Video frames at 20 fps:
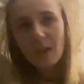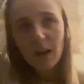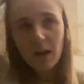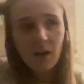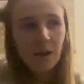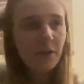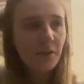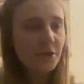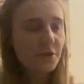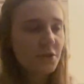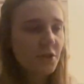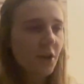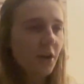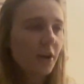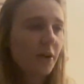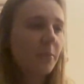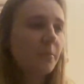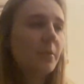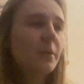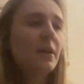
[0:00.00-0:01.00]
other
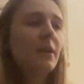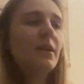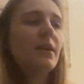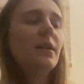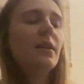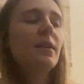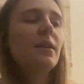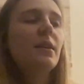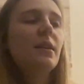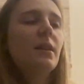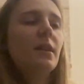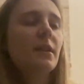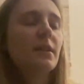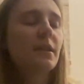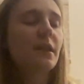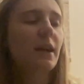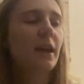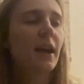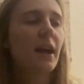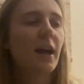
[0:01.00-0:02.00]
job
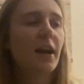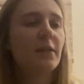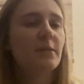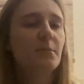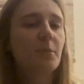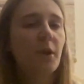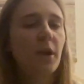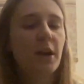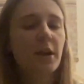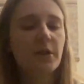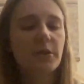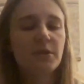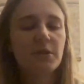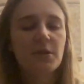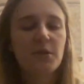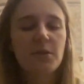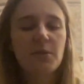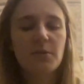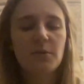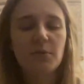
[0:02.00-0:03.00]
that I had prior
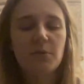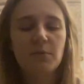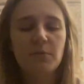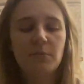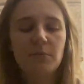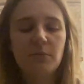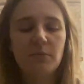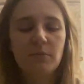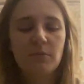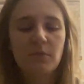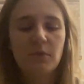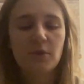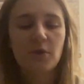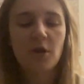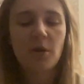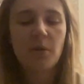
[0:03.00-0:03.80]
to the job